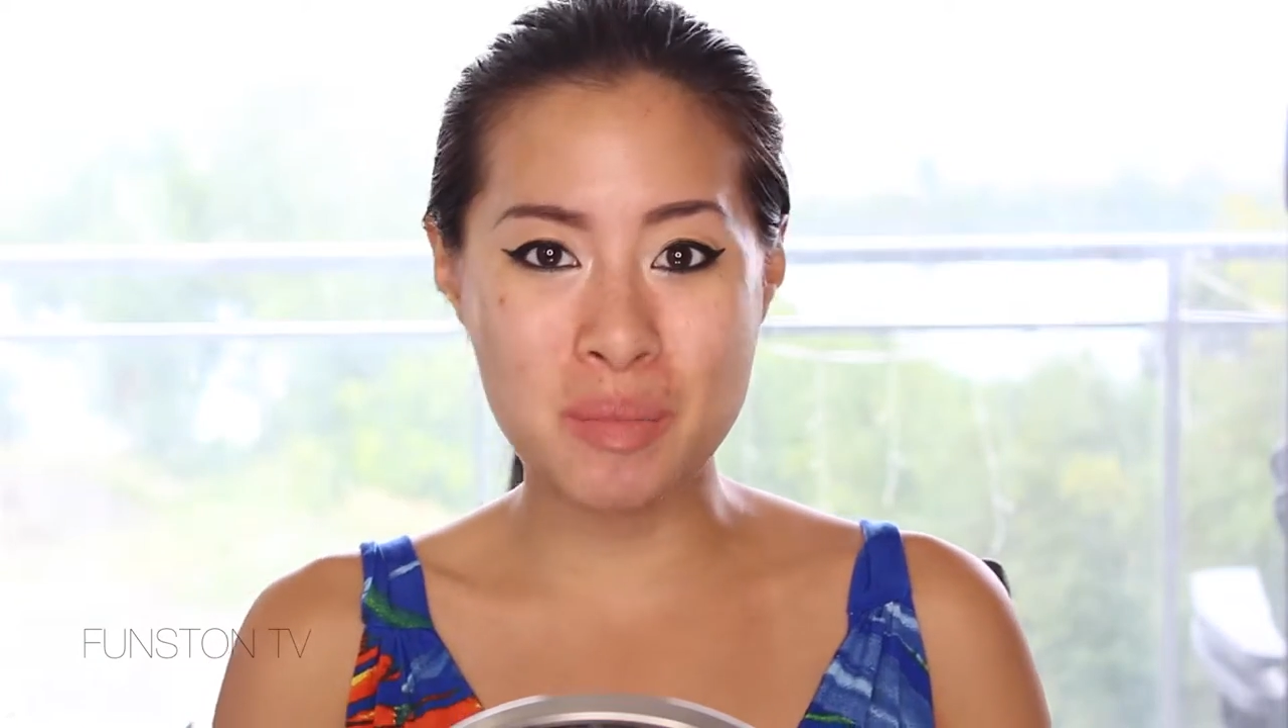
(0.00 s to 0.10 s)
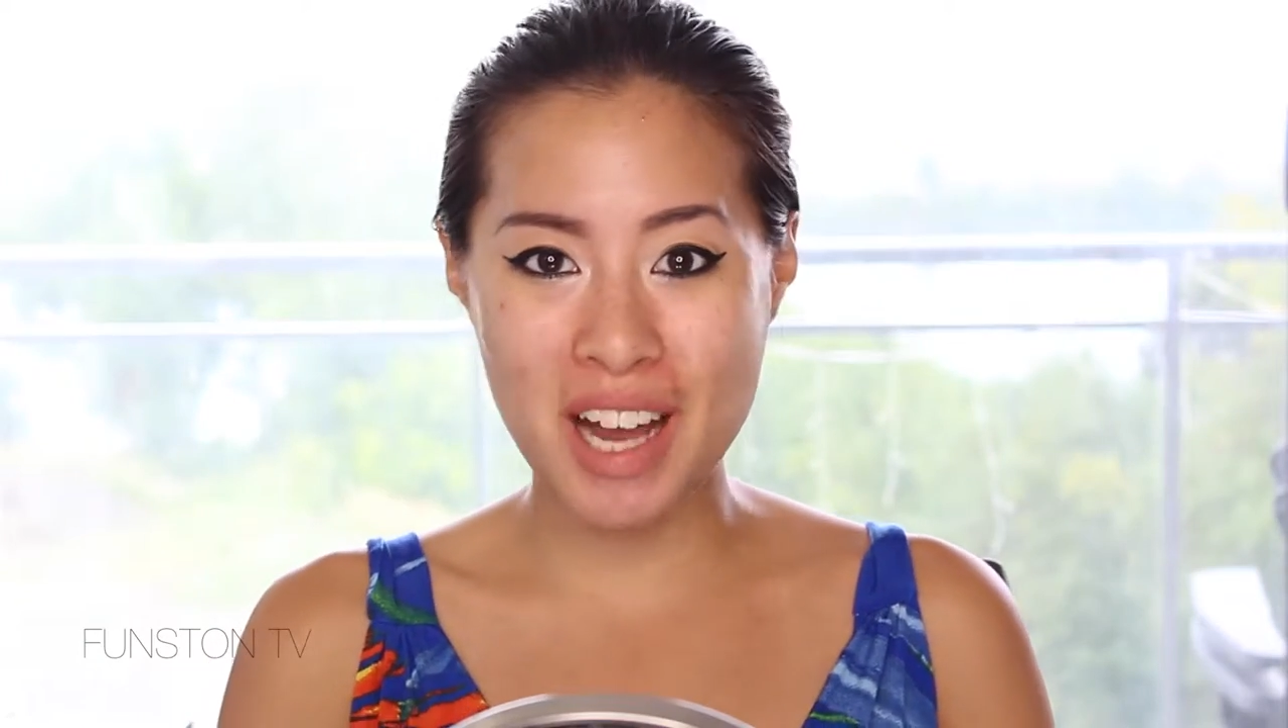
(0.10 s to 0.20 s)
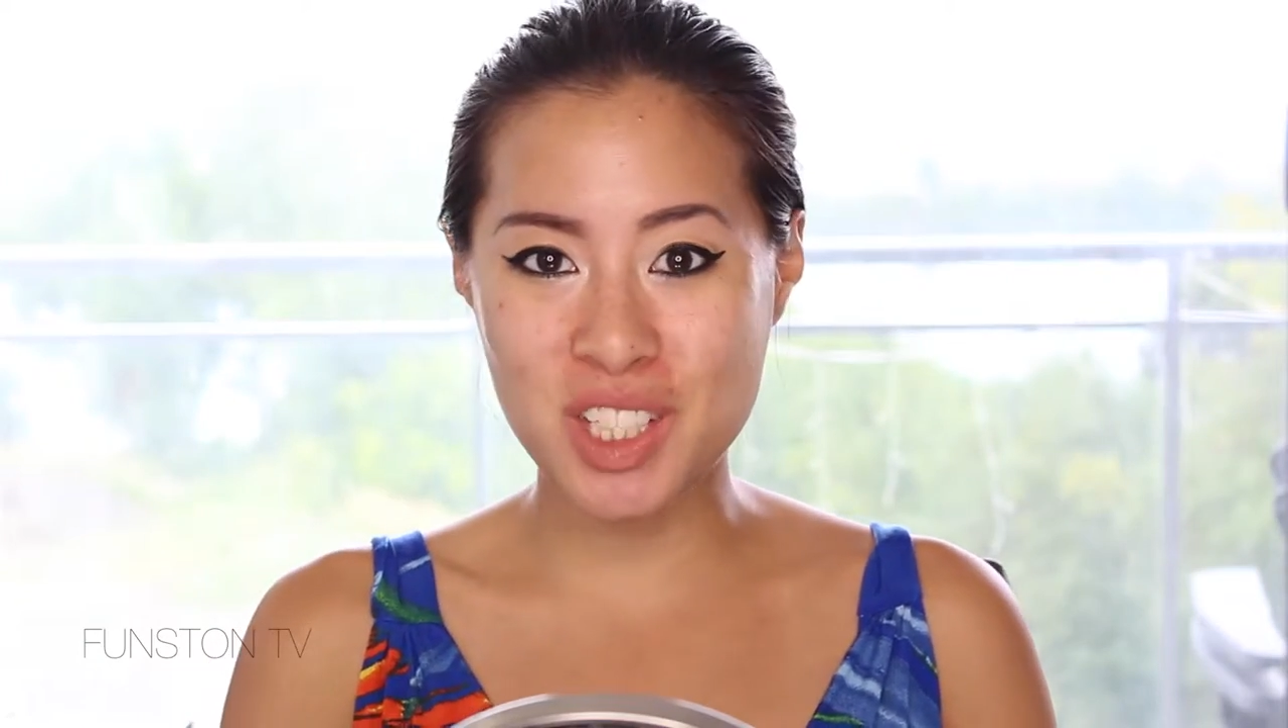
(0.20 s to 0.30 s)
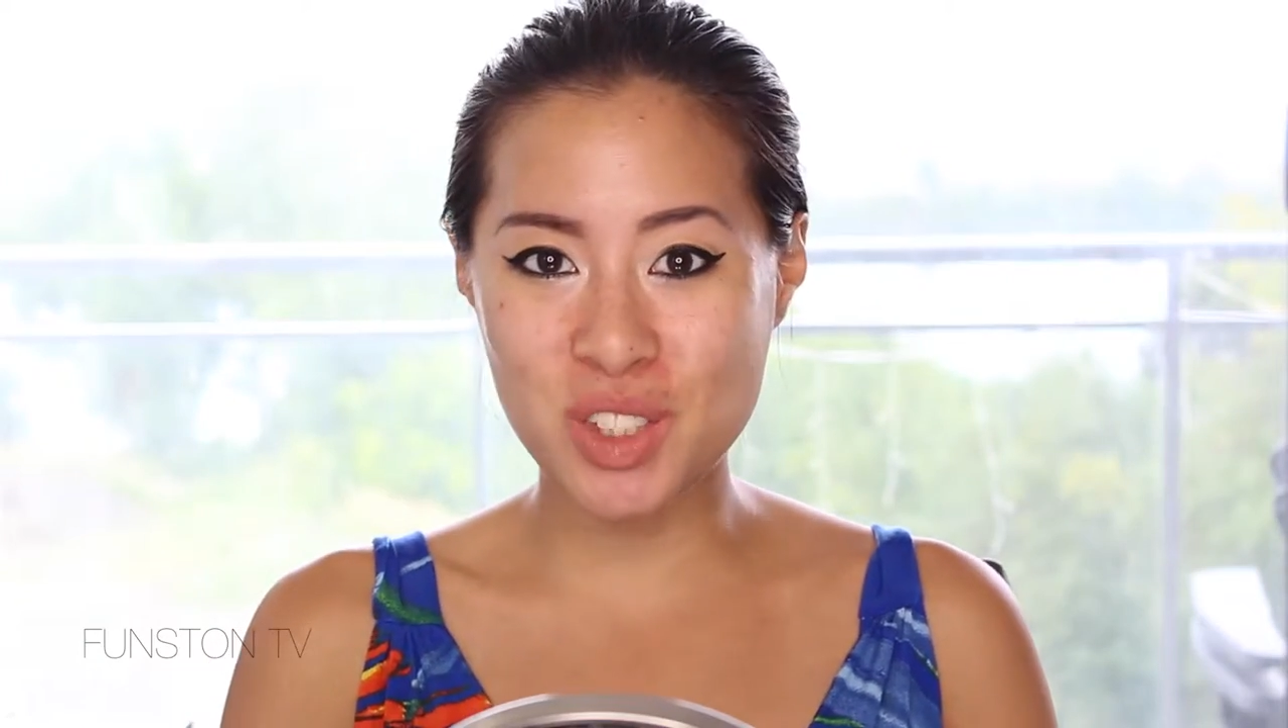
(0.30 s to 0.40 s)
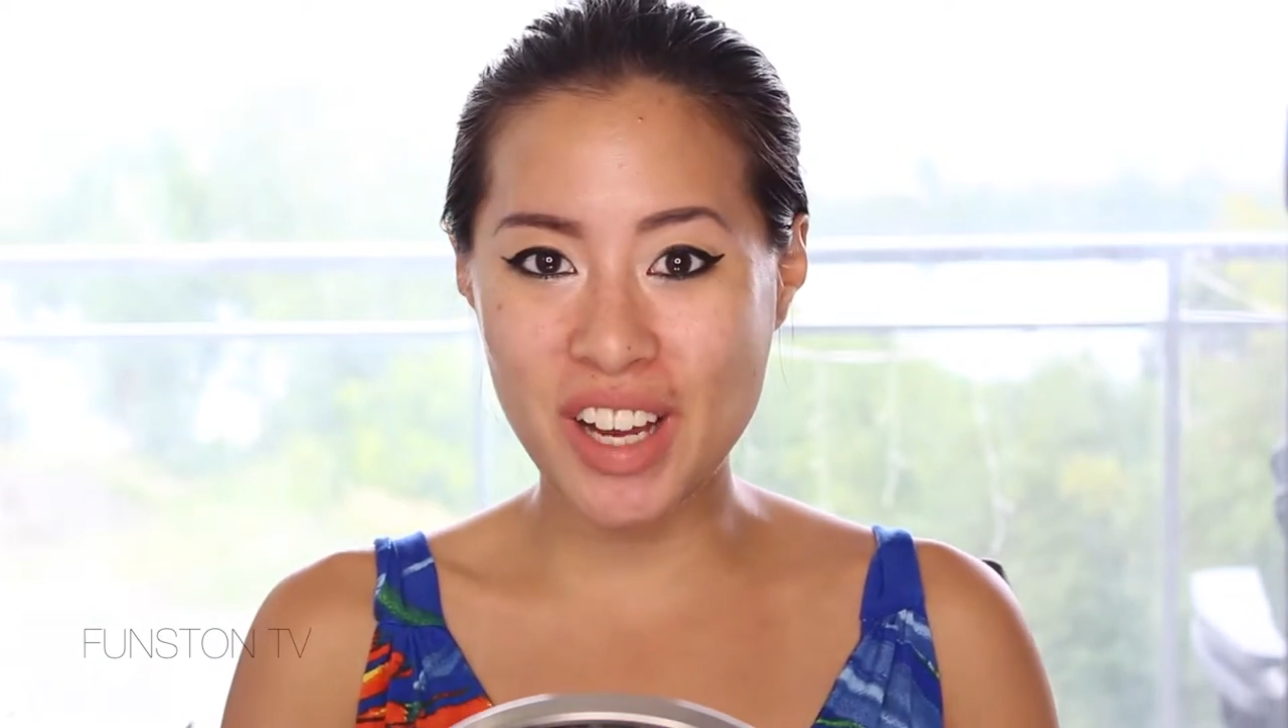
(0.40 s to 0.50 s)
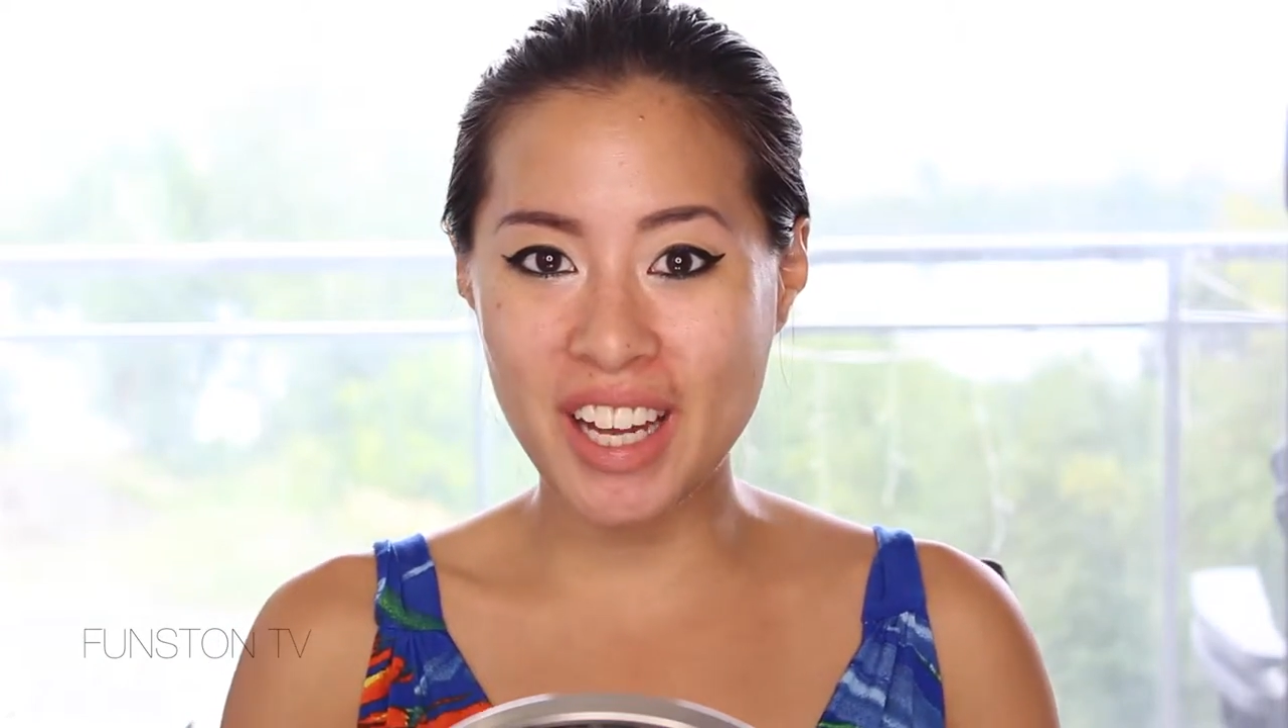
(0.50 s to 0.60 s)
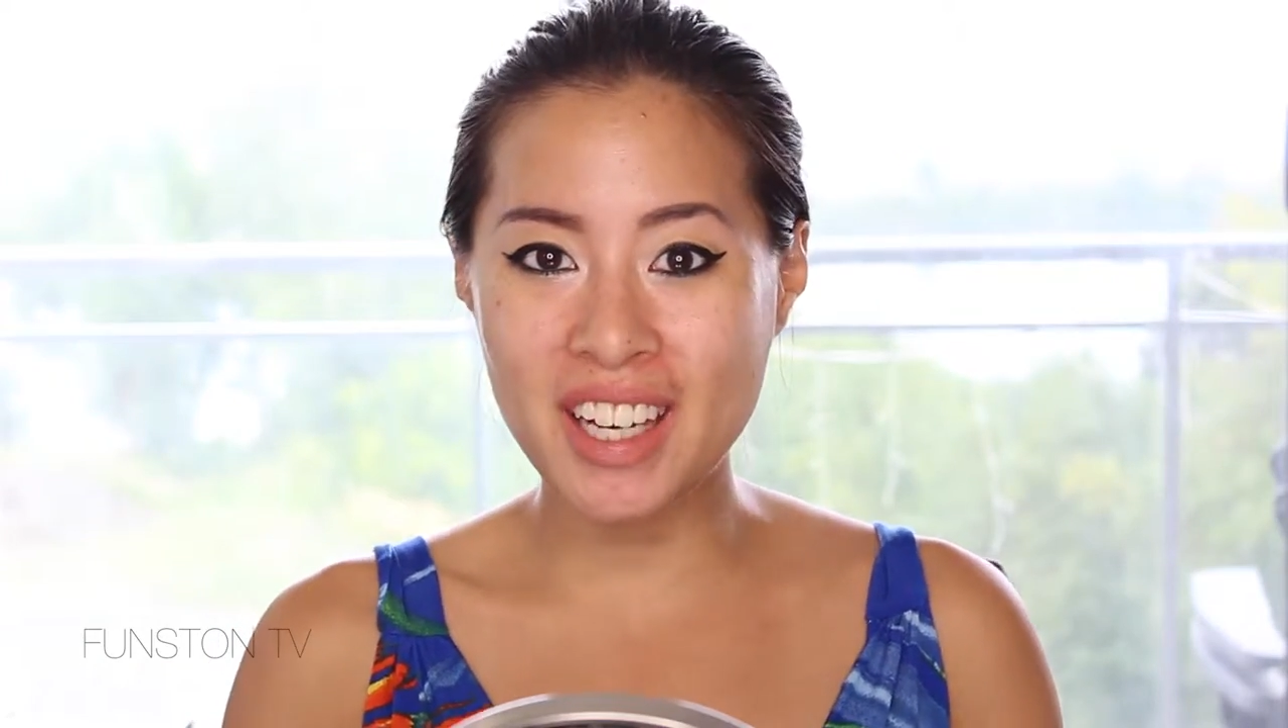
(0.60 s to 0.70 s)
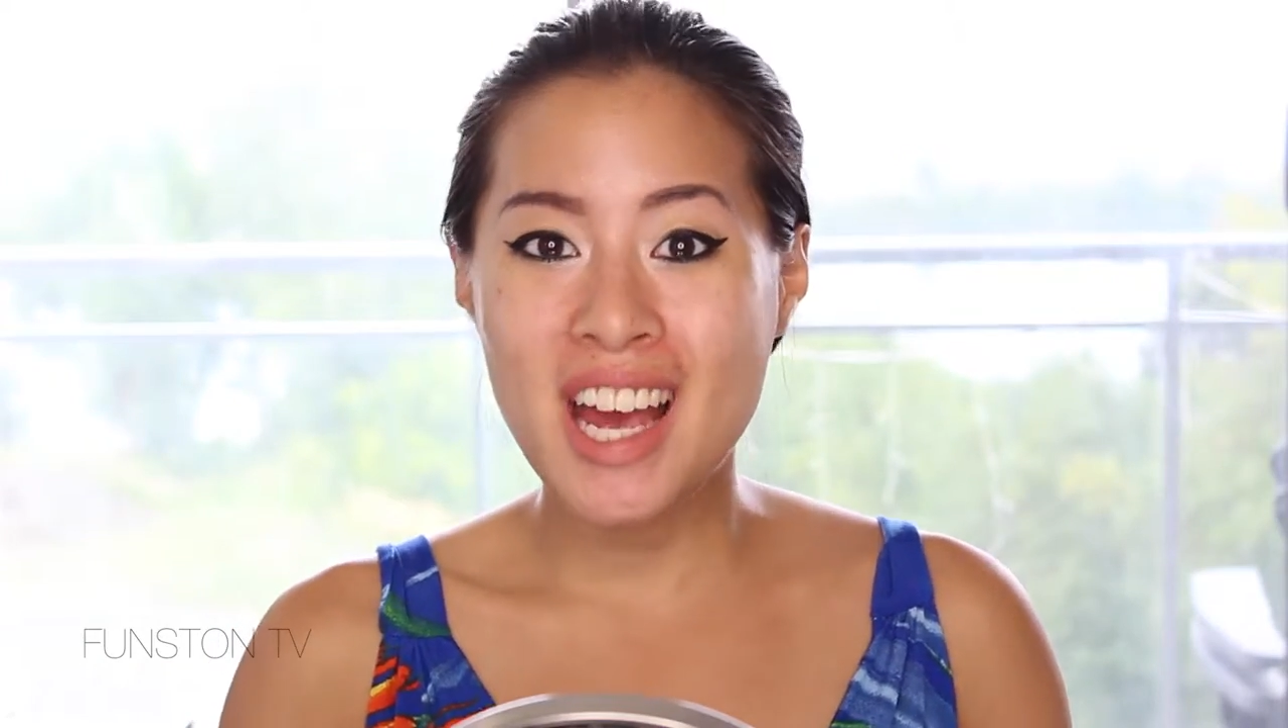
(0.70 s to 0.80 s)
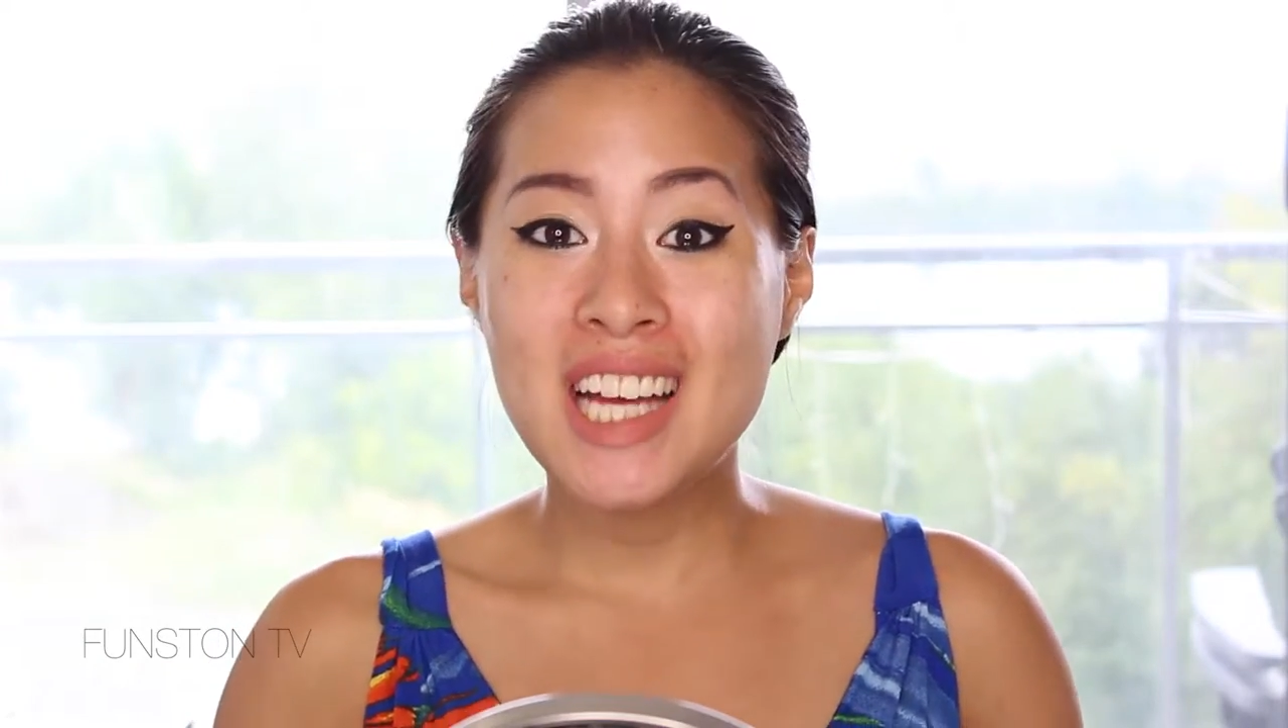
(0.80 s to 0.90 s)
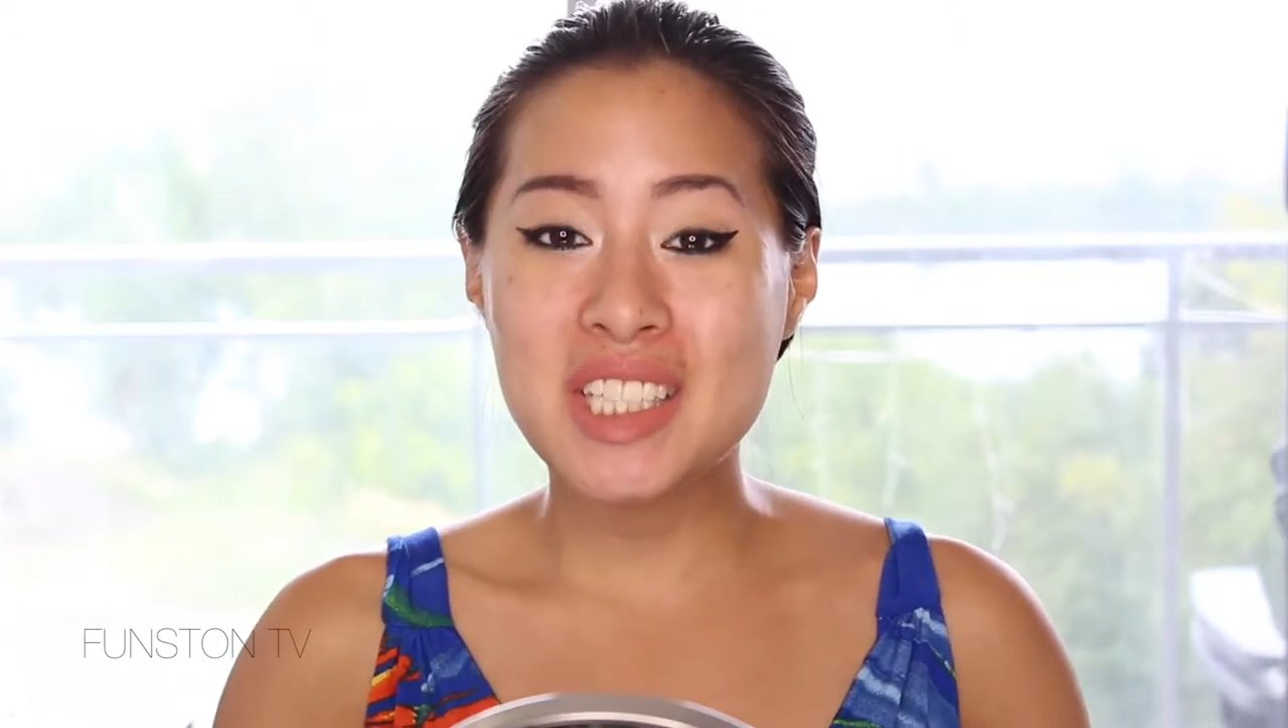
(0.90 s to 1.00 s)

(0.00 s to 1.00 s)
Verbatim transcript: my trend.